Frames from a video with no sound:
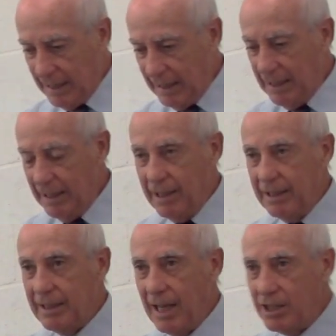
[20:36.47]
eh?
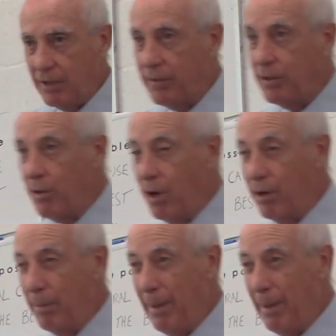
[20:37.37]
That's a few hundred